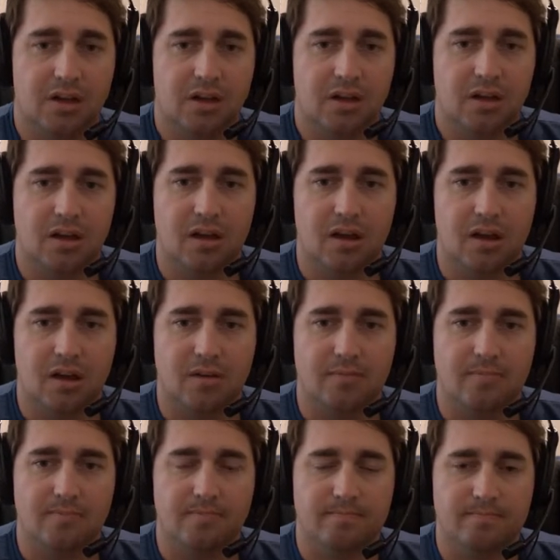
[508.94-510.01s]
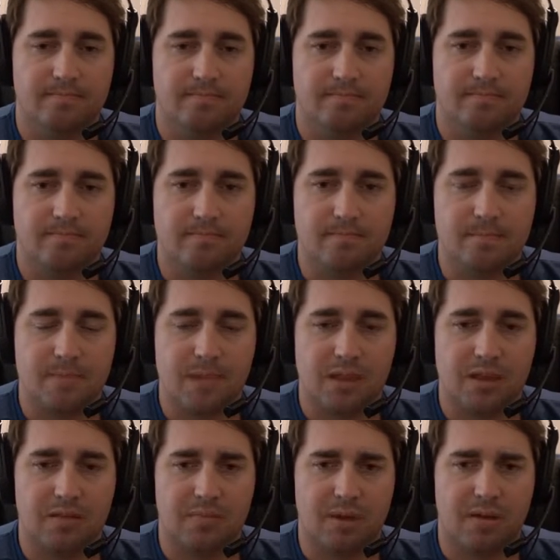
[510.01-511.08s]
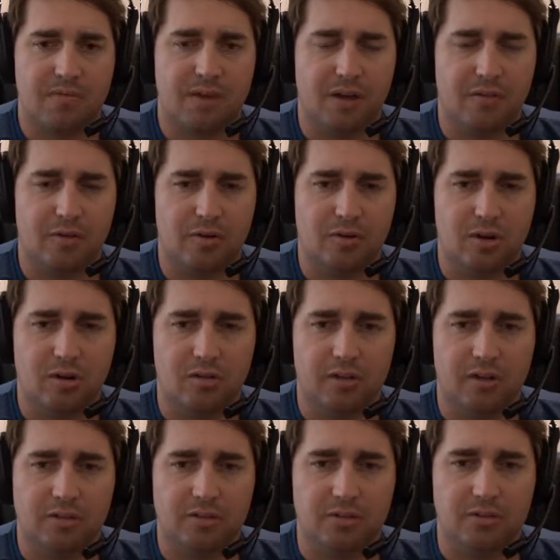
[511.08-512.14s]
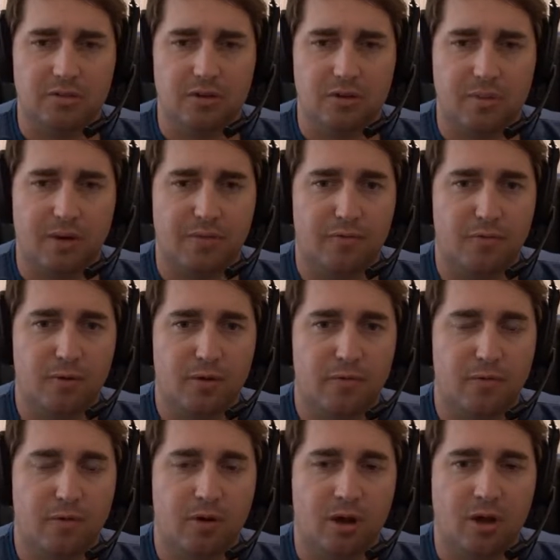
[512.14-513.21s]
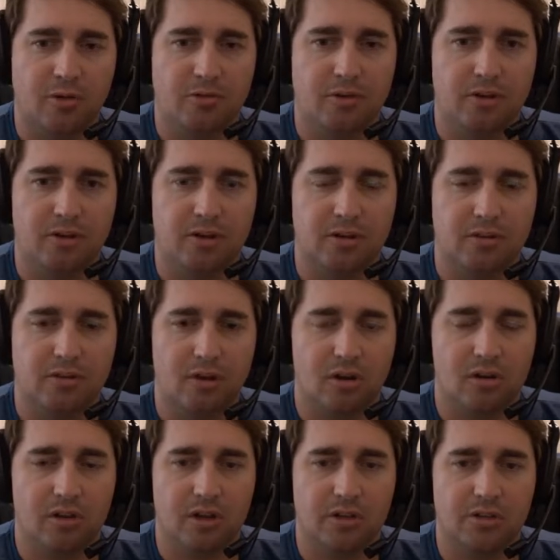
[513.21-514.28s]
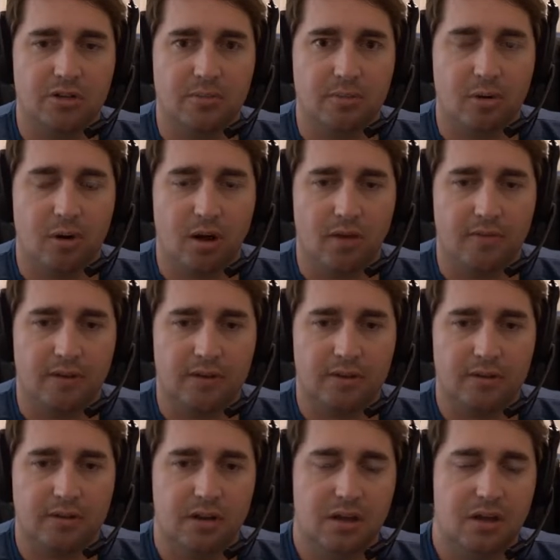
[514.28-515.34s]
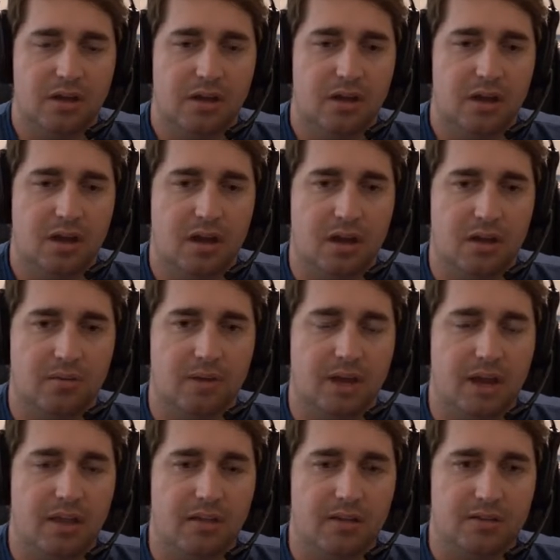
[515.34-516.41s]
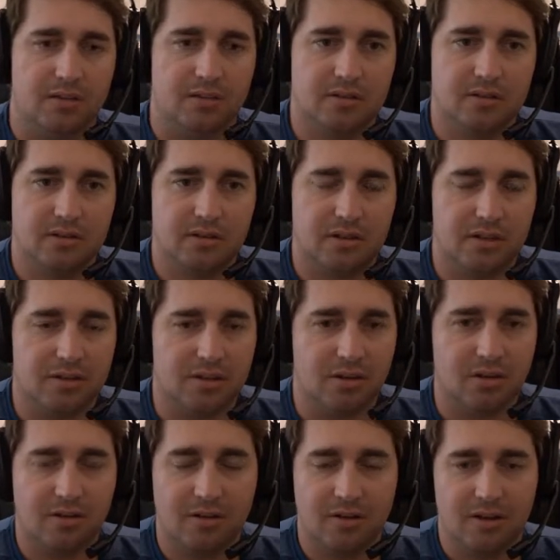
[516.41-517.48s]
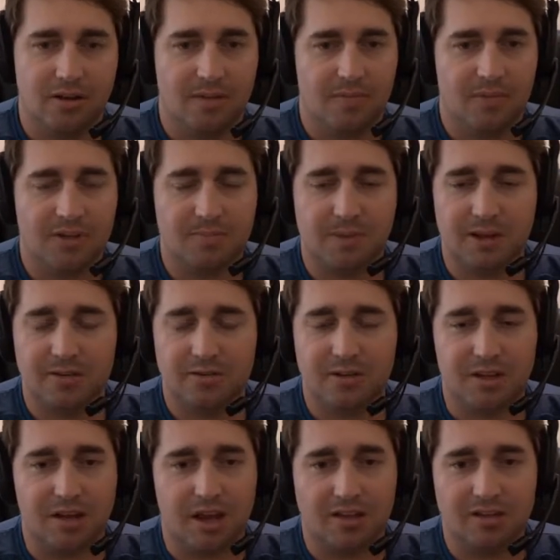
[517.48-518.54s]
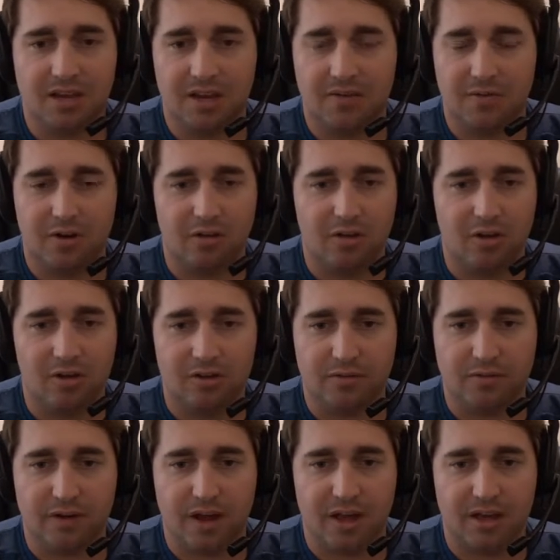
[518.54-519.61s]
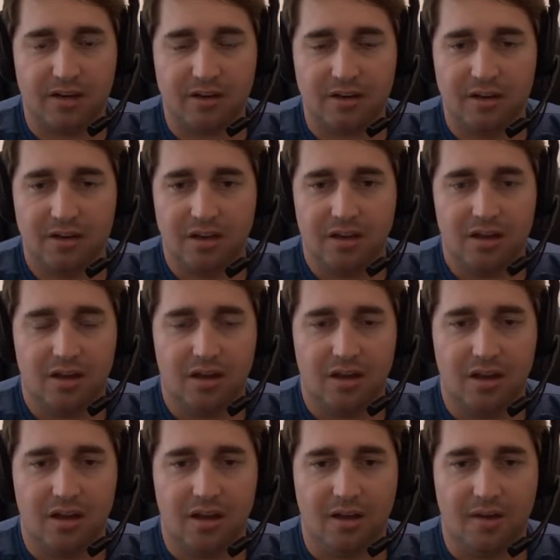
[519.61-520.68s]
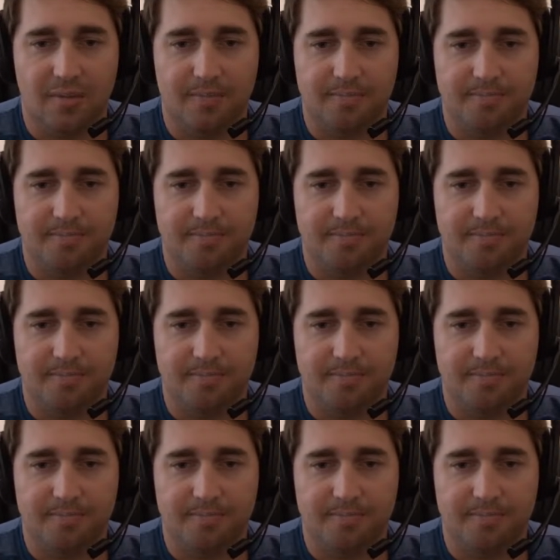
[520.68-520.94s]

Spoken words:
And then about 500 dark elixir, so about 4,400 dark elixir profit. Again, this base did not take very long to find. And